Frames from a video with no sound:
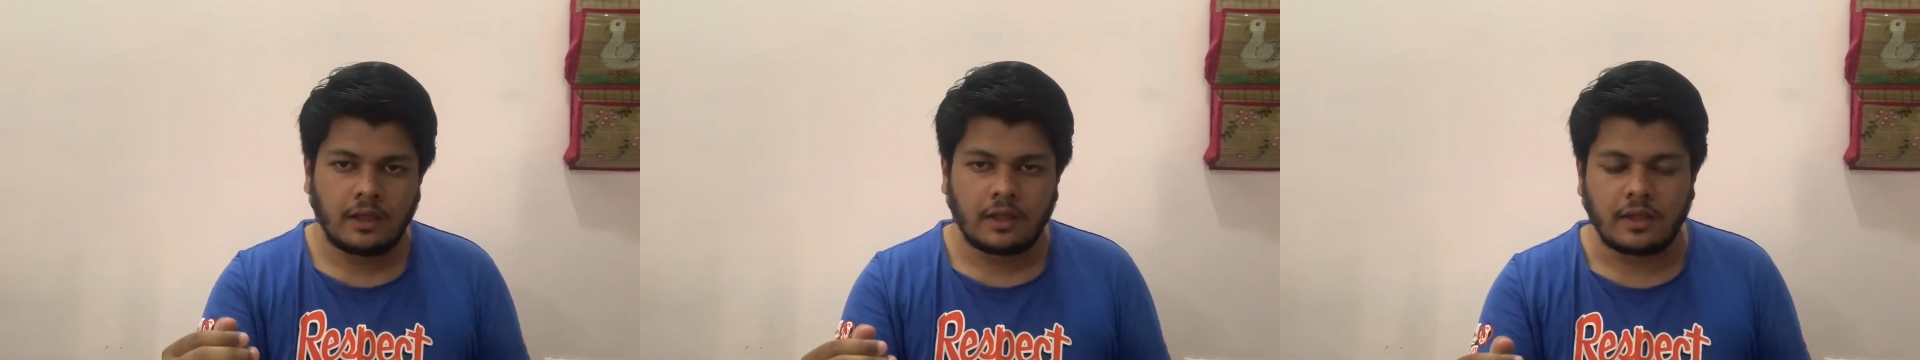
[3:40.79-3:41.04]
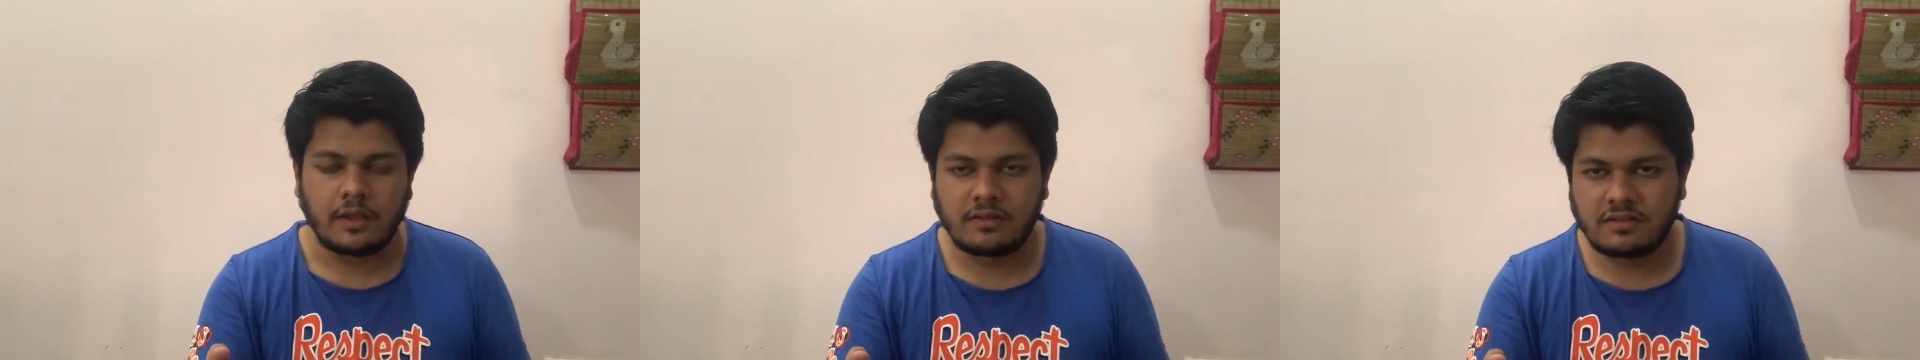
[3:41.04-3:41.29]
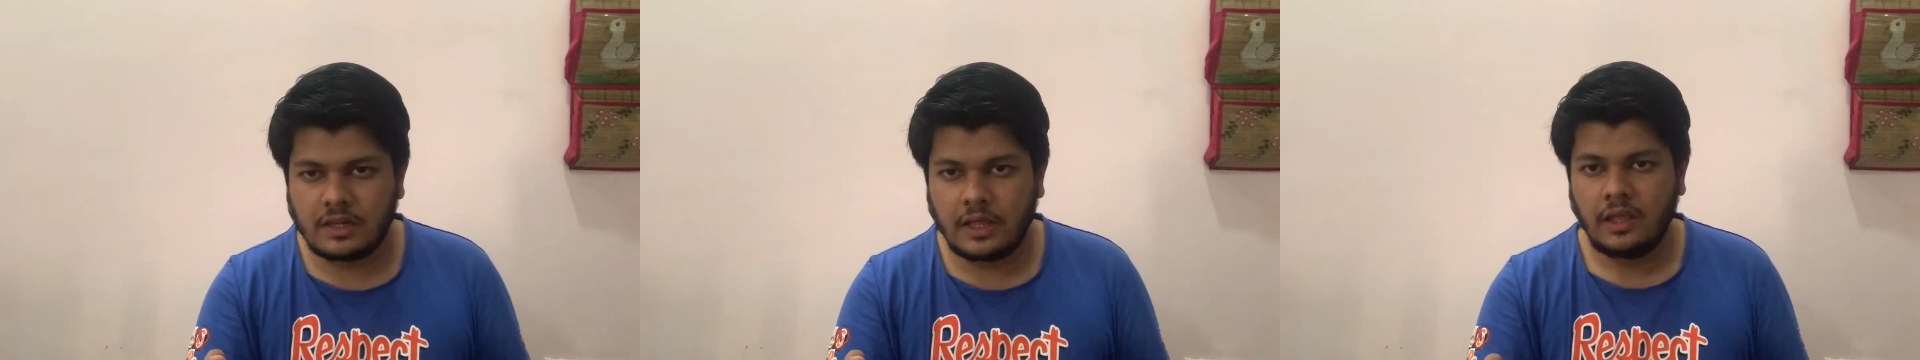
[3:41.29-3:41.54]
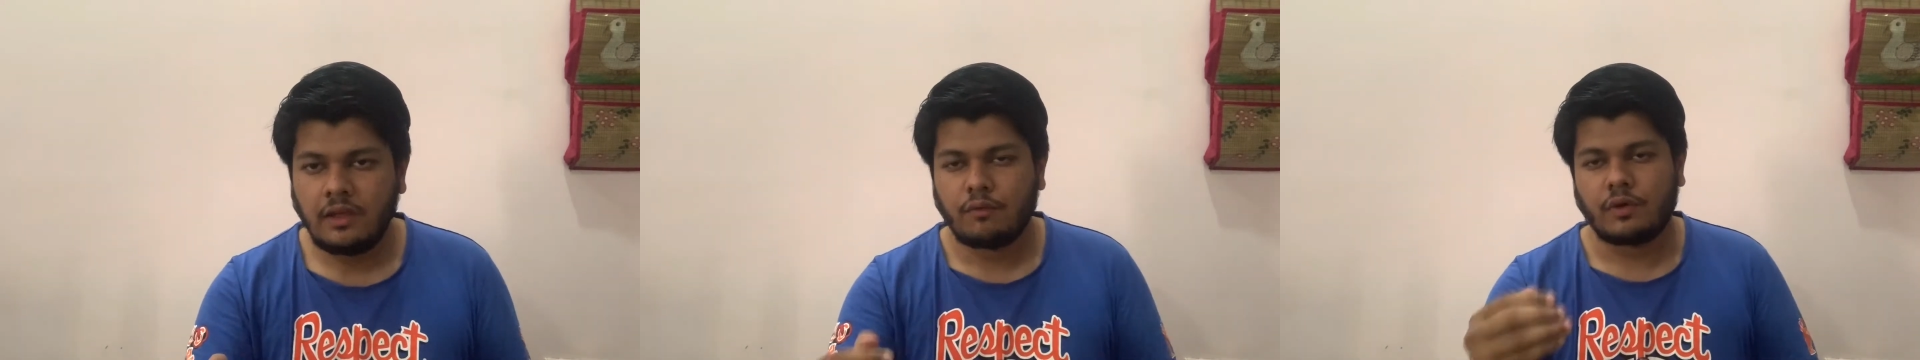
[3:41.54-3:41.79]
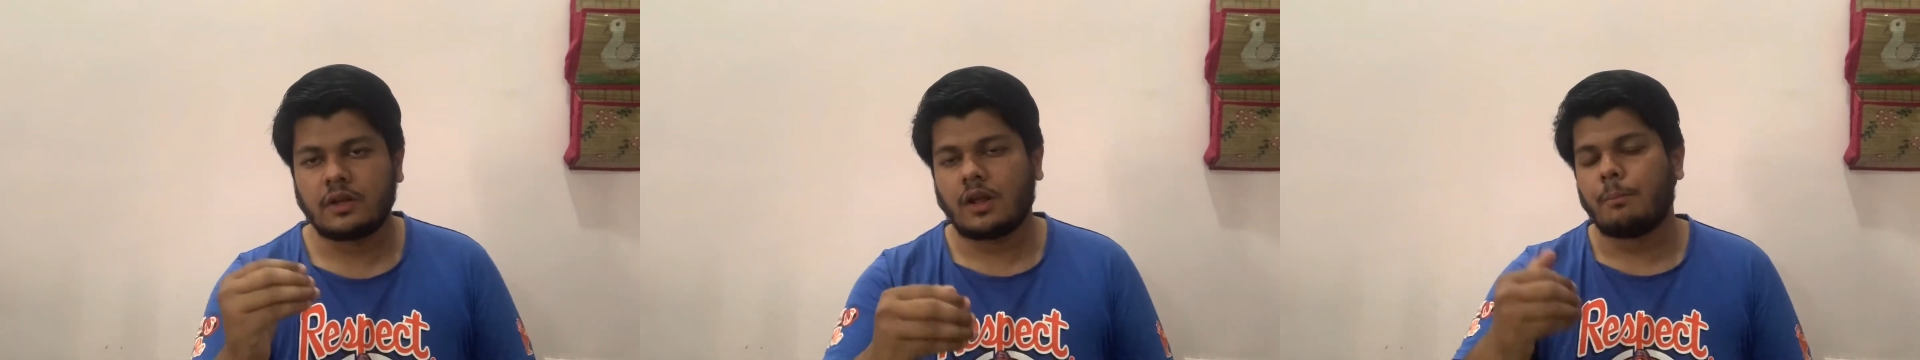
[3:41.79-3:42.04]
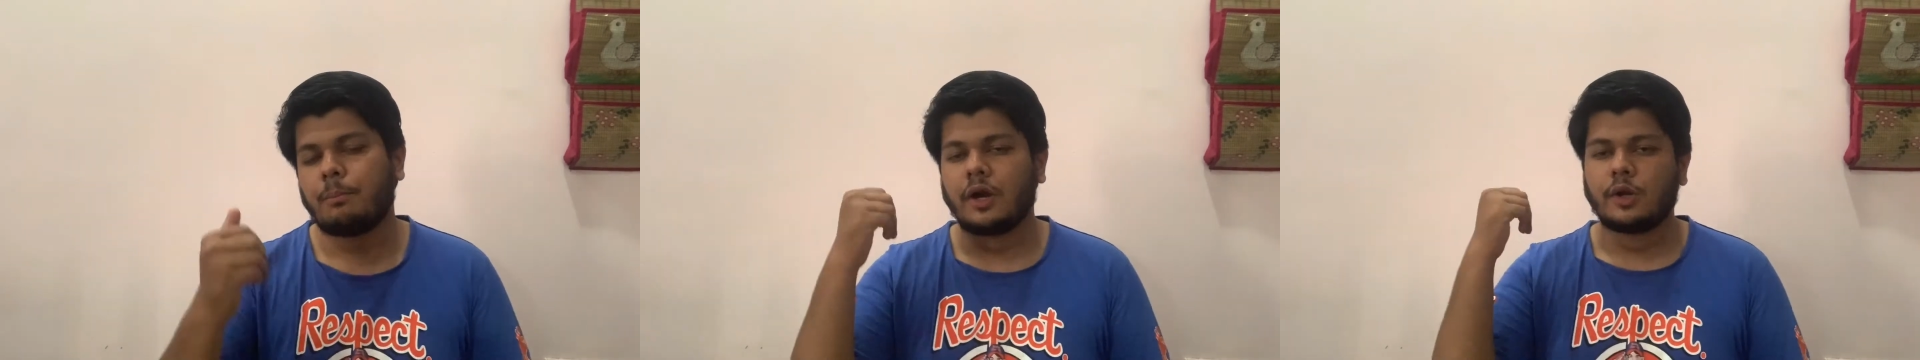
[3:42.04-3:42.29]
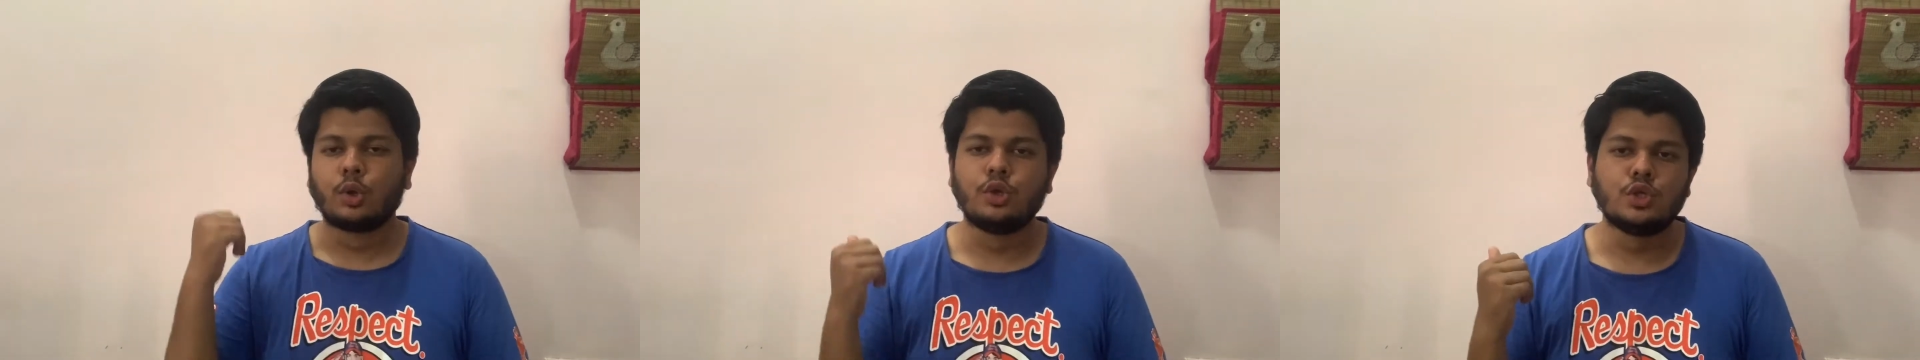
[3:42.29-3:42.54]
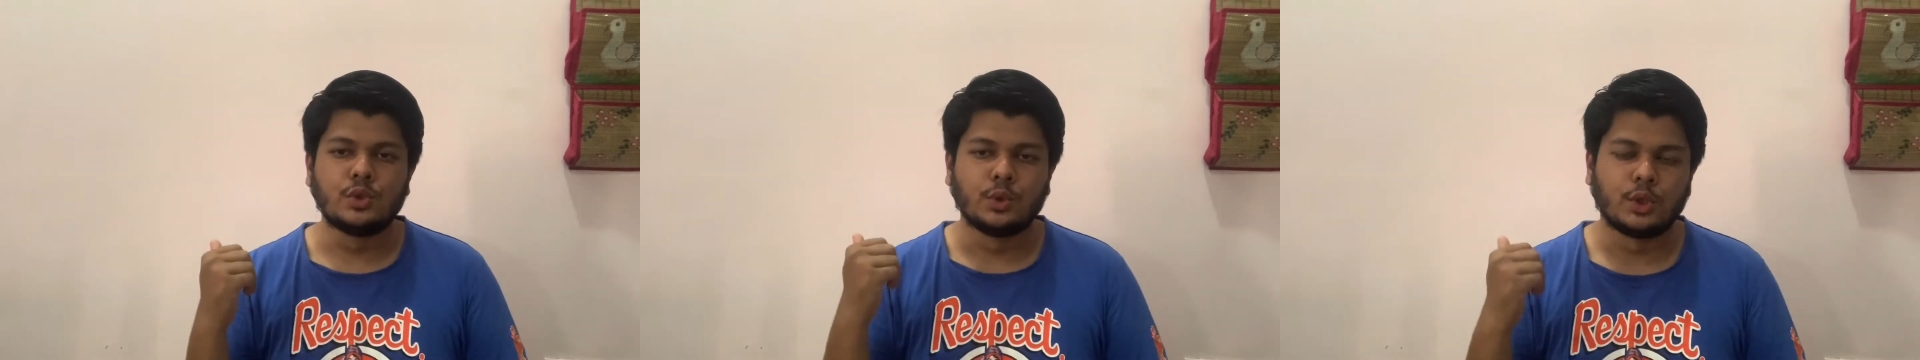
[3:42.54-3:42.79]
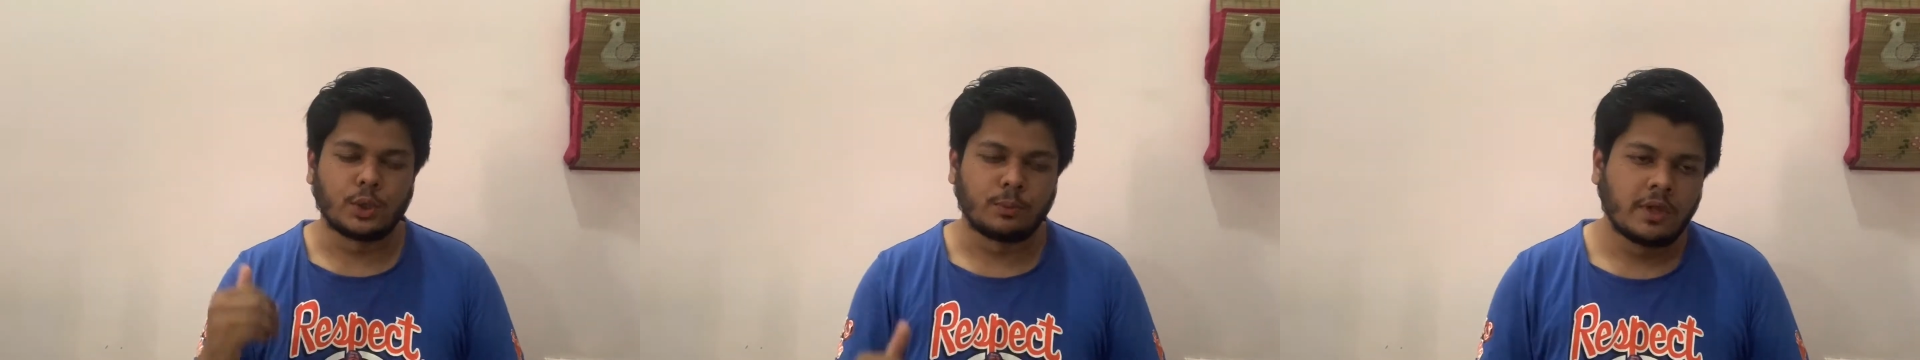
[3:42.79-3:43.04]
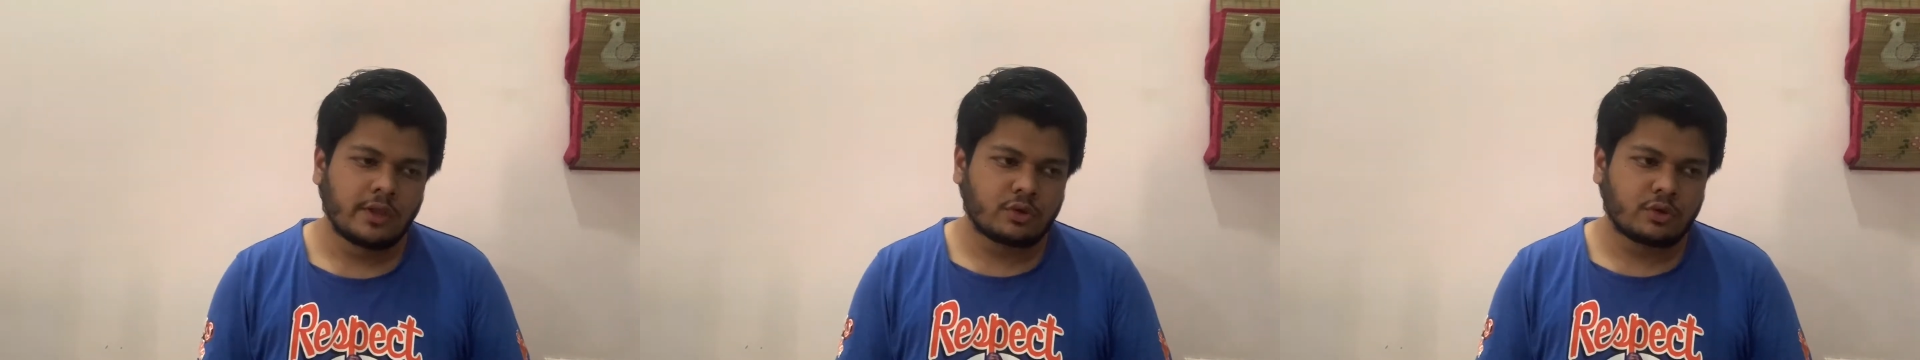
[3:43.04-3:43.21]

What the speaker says: easily when compared to YouTube.